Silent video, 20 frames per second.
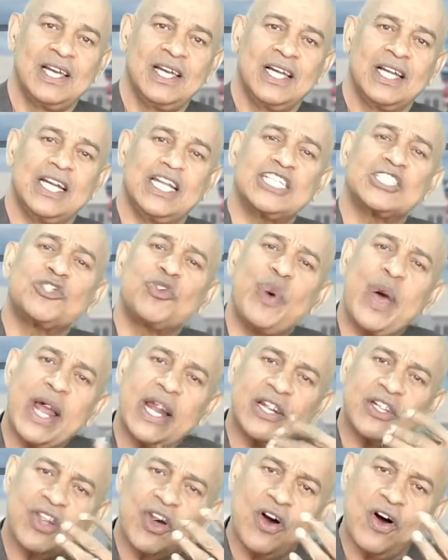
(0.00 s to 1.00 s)
This
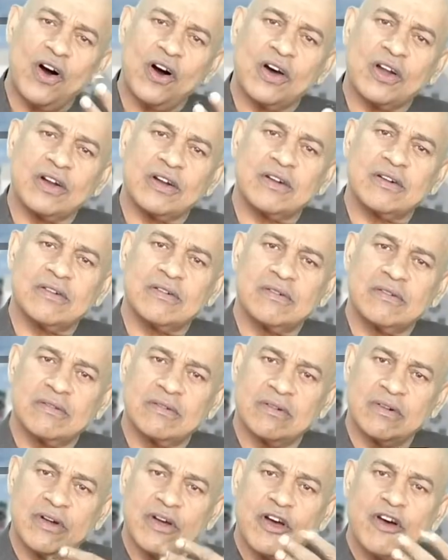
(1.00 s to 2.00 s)
went on
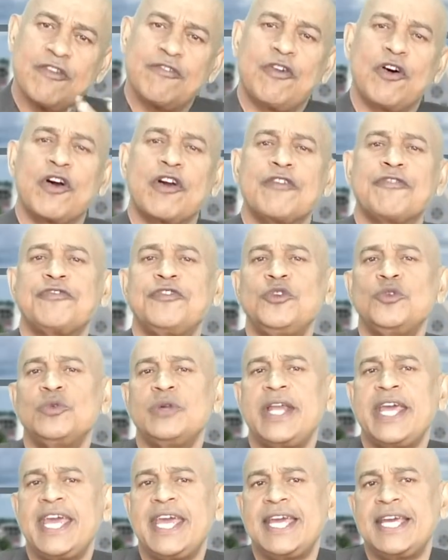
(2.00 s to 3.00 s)
for a few
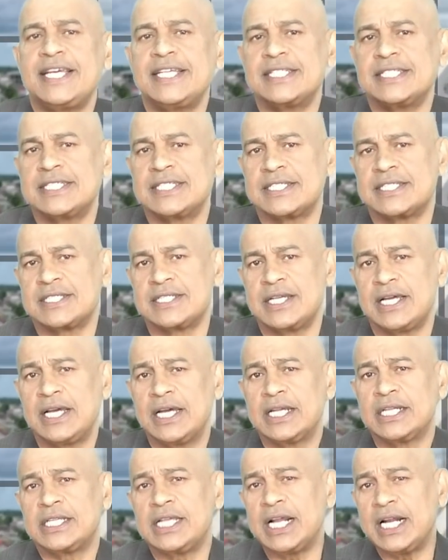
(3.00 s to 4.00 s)
days
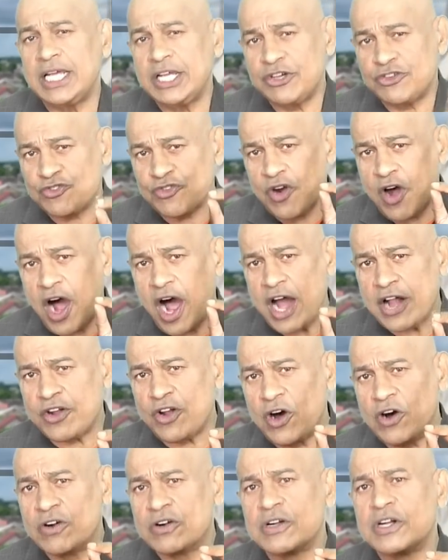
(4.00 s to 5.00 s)
till he draw
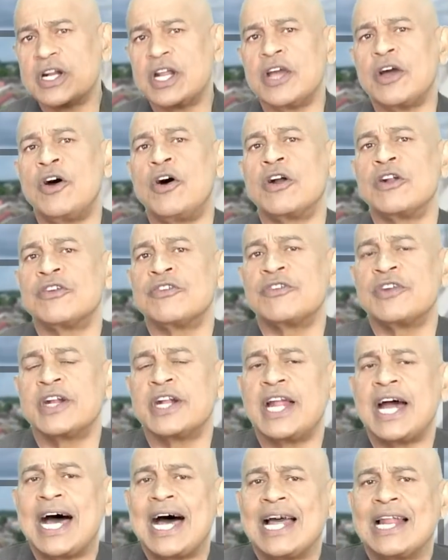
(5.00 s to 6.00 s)
down the
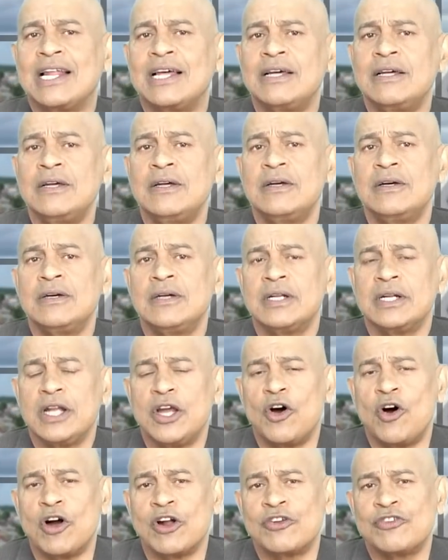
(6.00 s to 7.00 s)

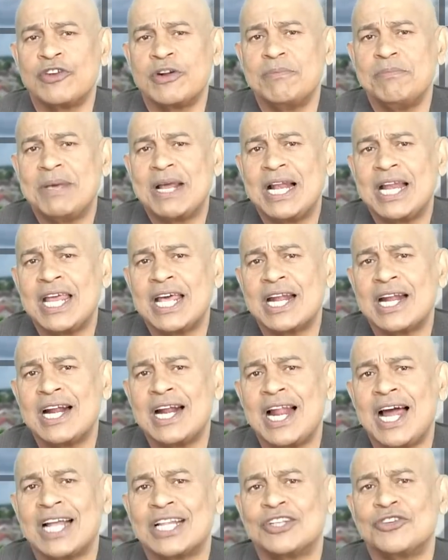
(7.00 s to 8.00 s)
$100 million
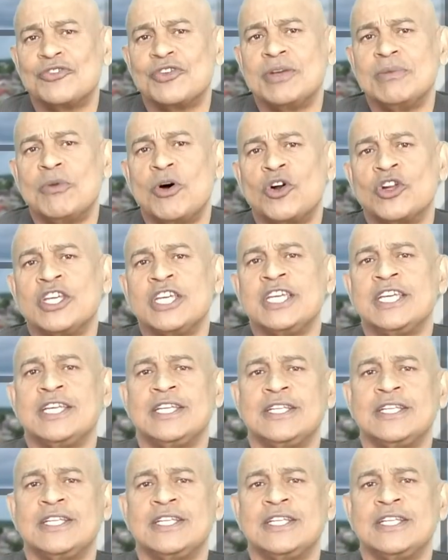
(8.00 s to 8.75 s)
lottery money.